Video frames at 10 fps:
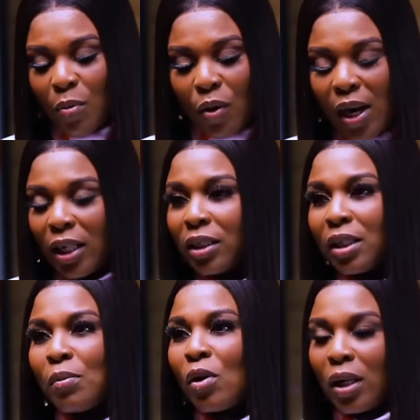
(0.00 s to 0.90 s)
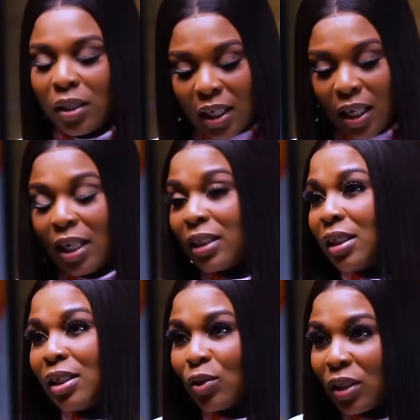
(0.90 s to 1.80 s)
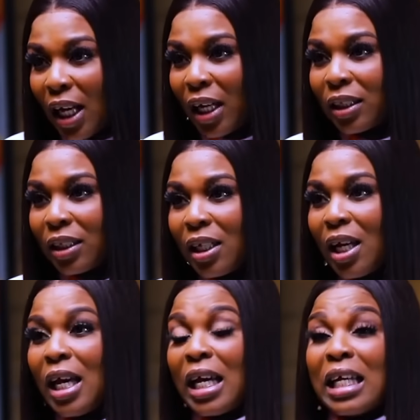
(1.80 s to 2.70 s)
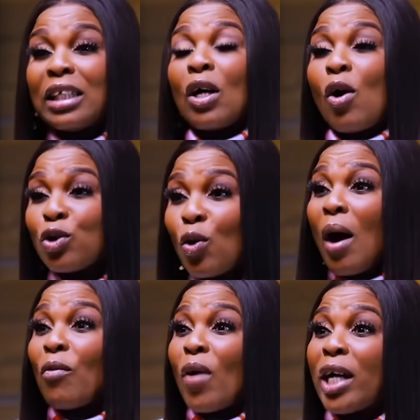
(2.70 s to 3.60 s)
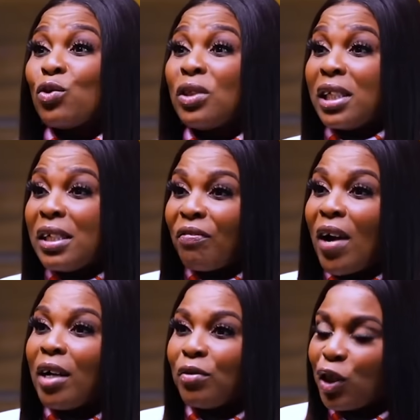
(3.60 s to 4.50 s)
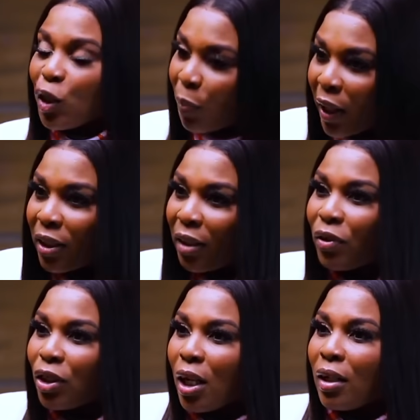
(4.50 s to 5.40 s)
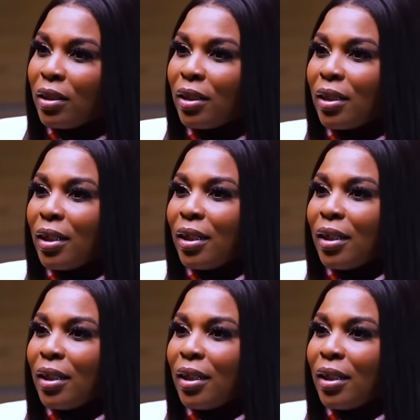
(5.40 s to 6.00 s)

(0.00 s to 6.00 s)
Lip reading: immorality, moral decadence in the society. It's also our right to dignify and respect every child.